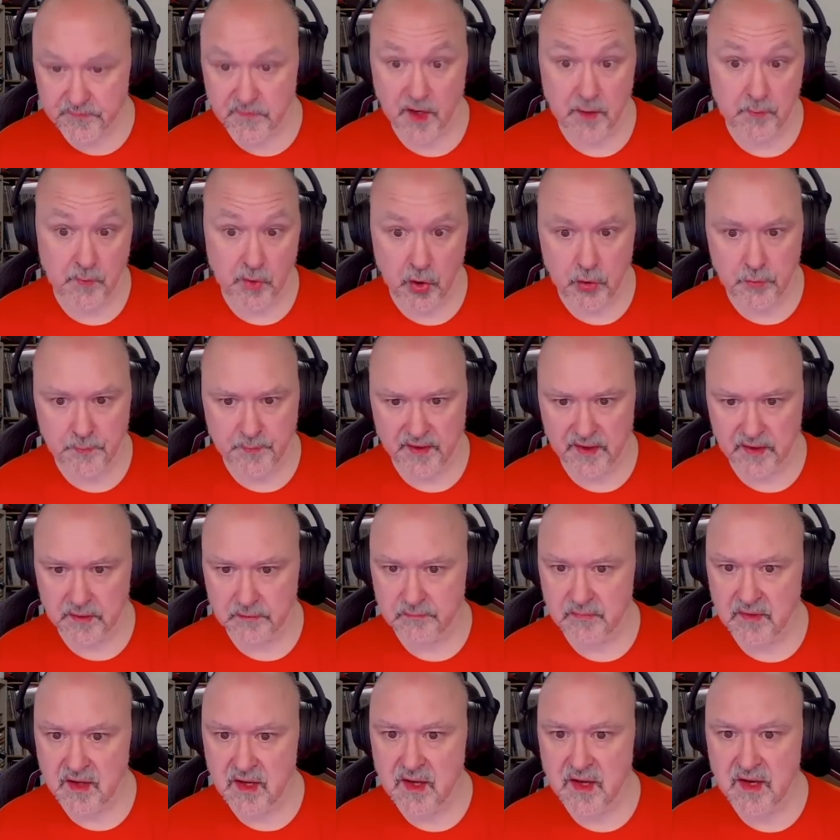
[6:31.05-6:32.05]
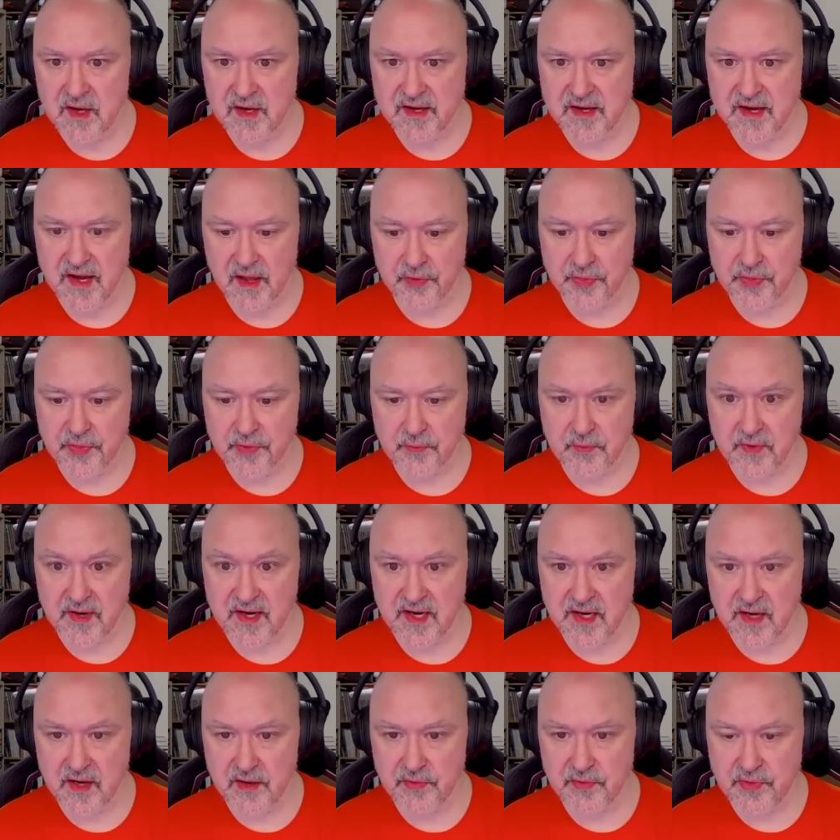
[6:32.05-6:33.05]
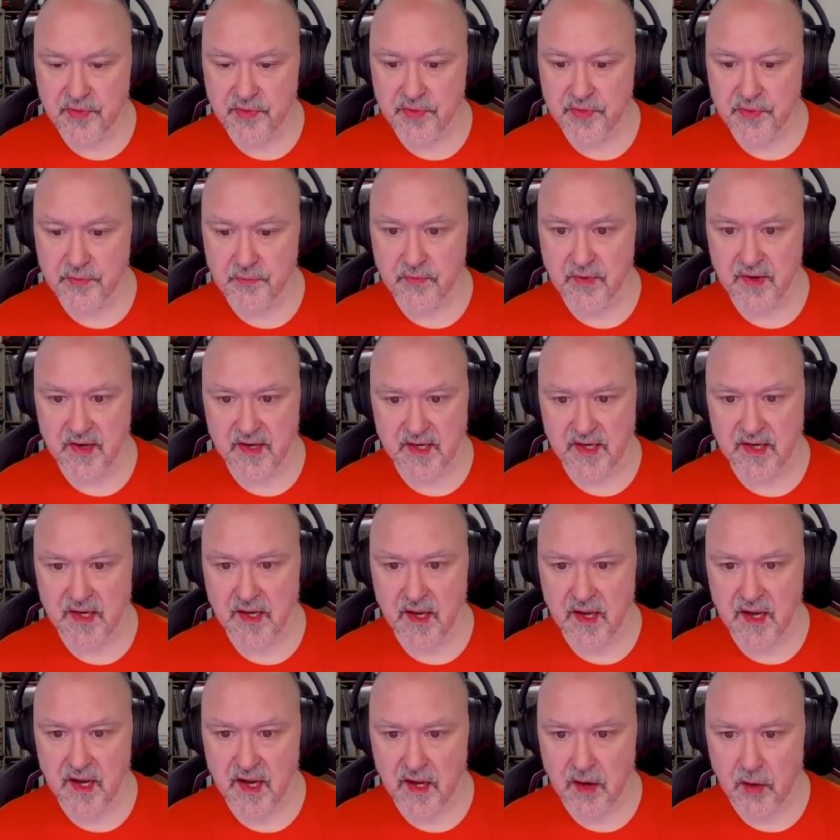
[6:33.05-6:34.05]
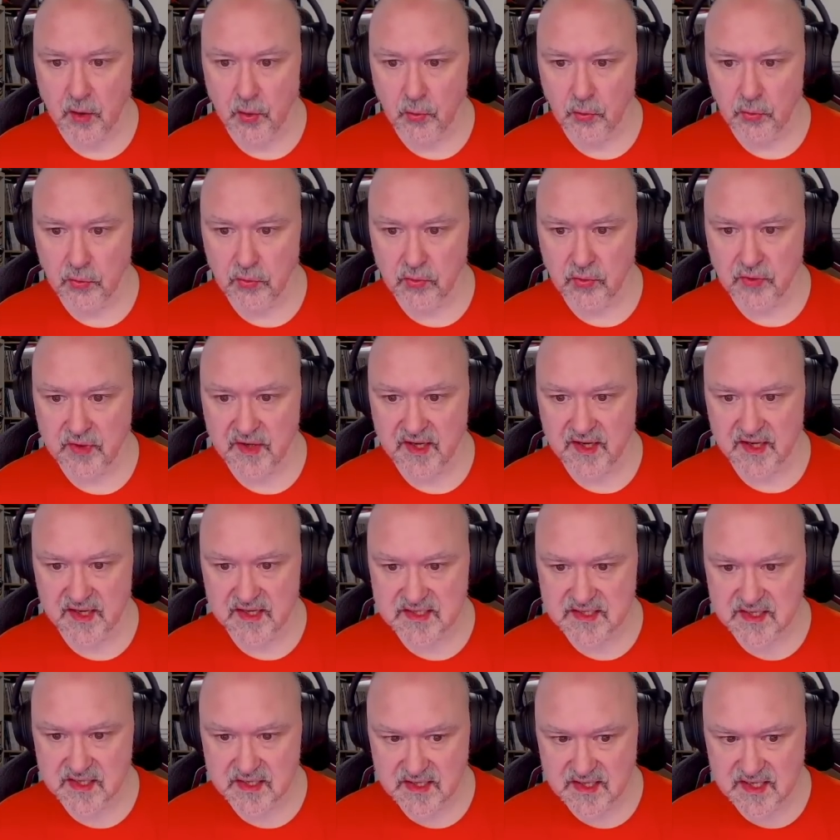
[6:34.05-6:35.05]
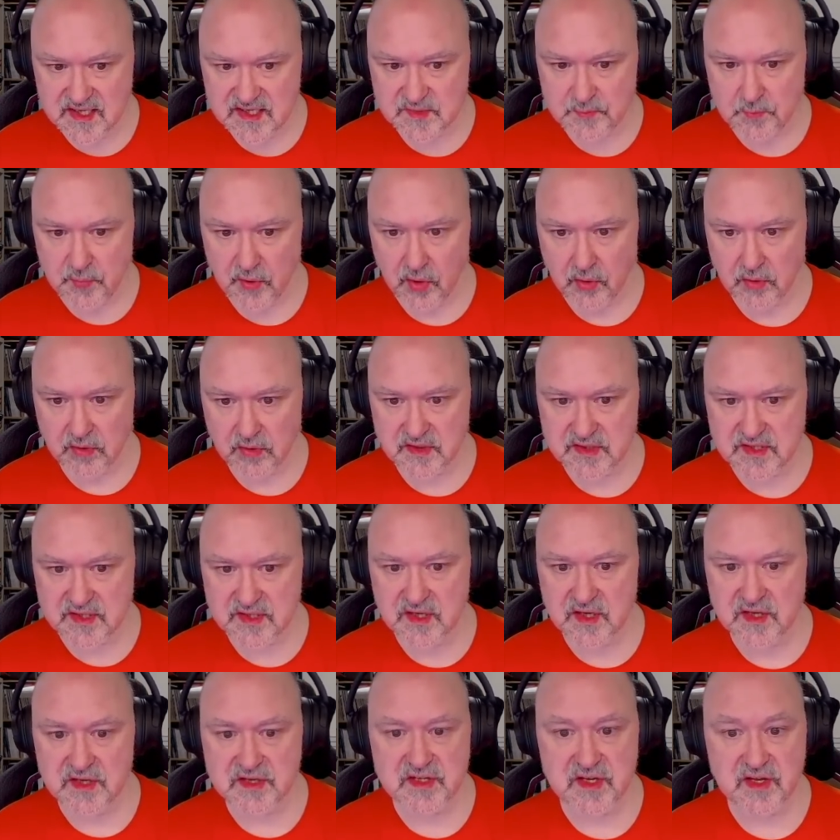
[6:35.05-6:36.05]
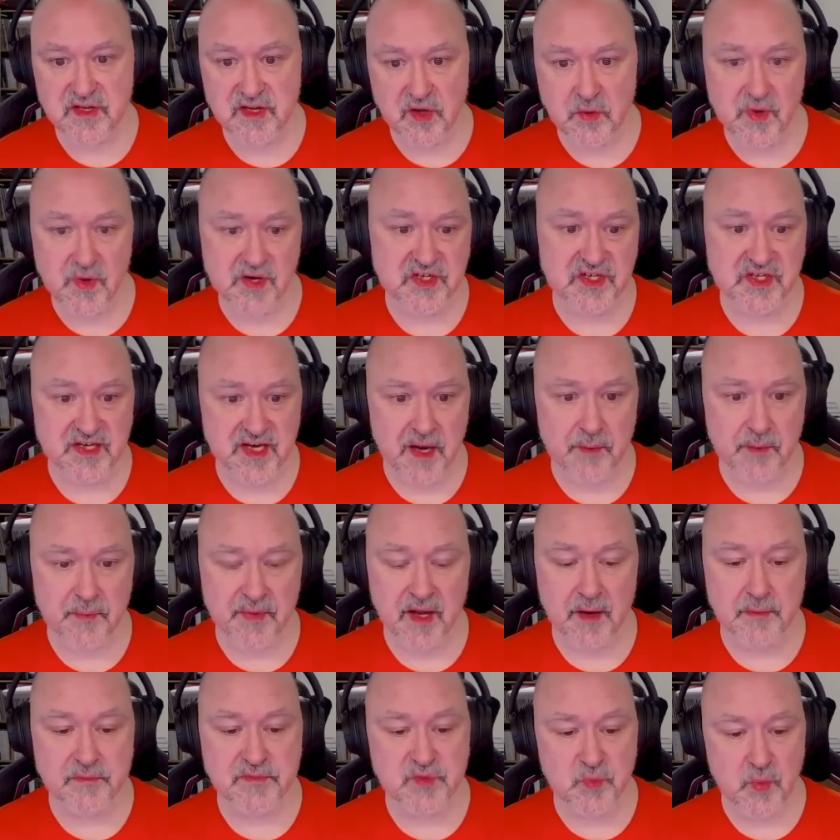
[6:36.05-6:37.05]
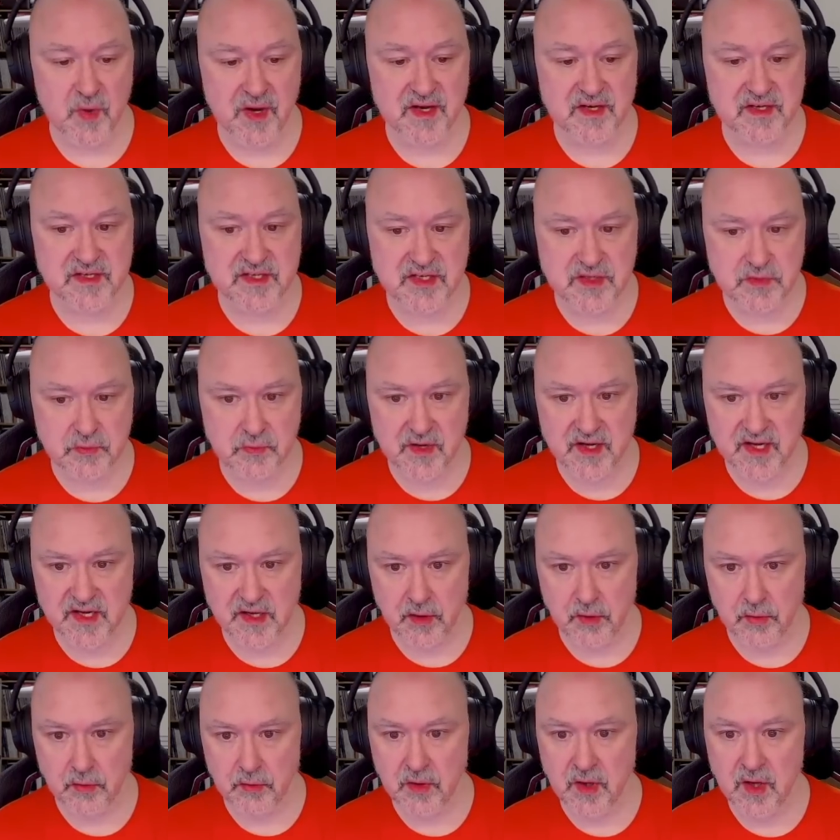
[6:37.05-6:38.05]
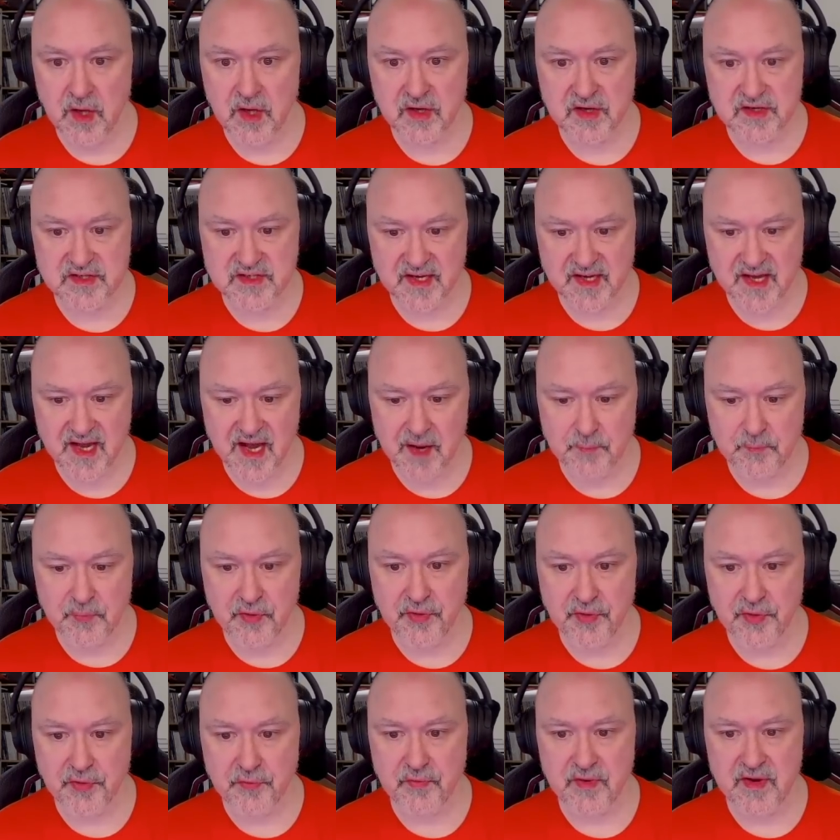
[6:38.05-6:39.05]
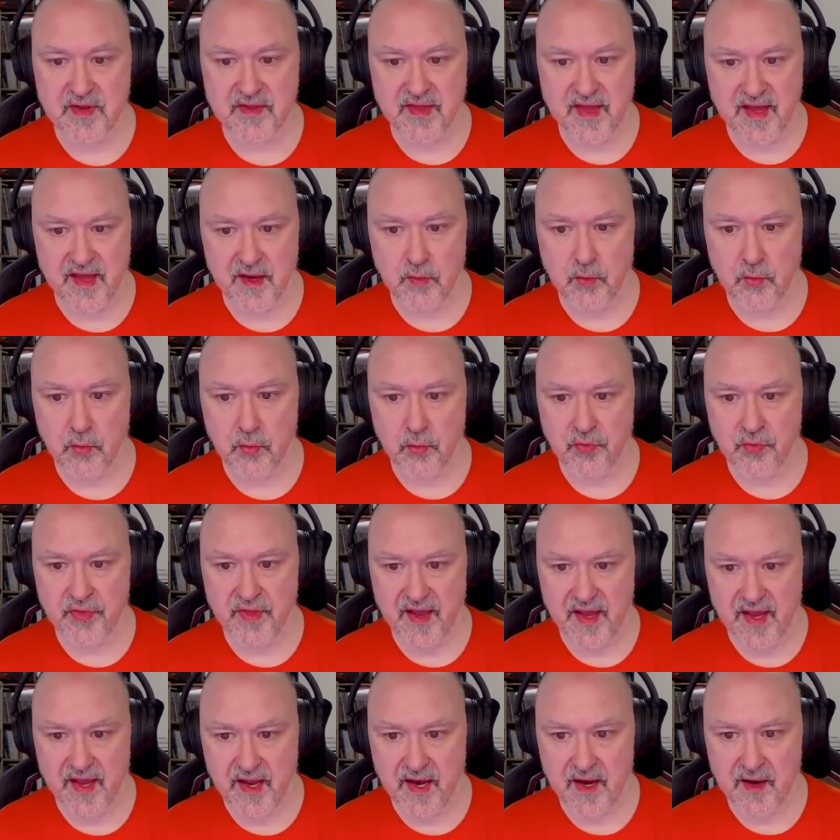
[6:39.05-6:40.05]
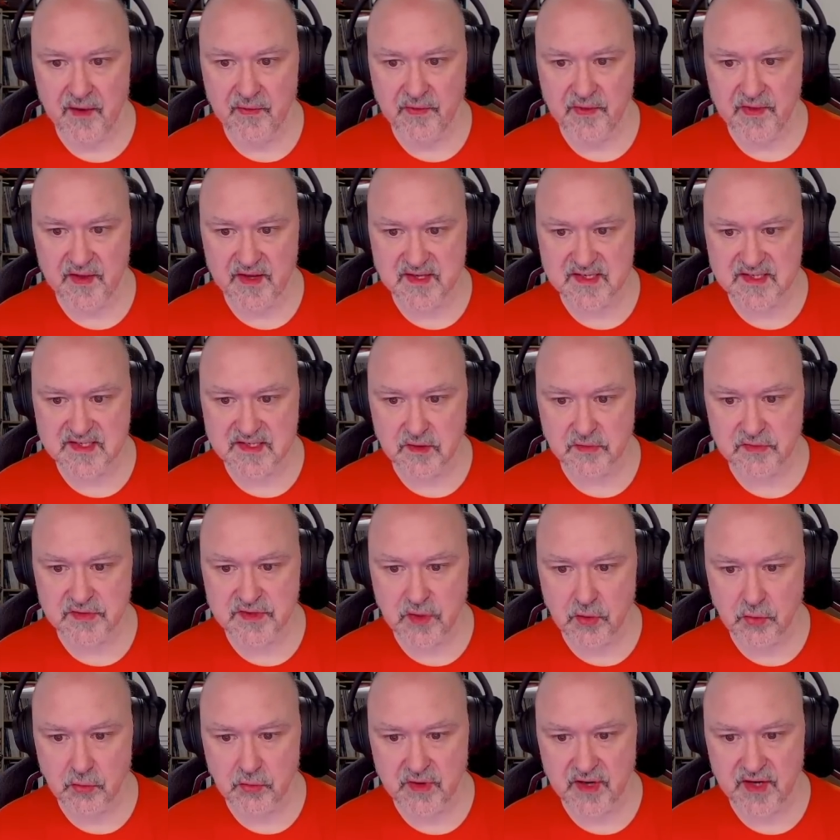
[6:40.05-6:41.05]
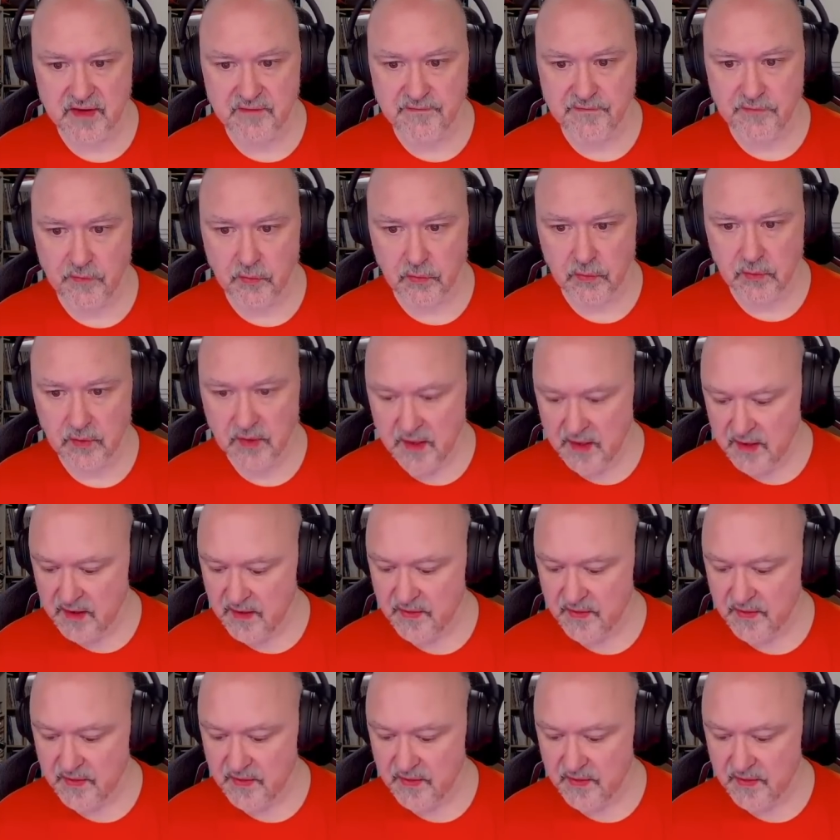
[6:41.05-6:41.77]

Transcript: I'm hoping. Now, three and three are all looking into this box. So the question now becomes where does three go? Because I can't put three there or there, and these cells are already full.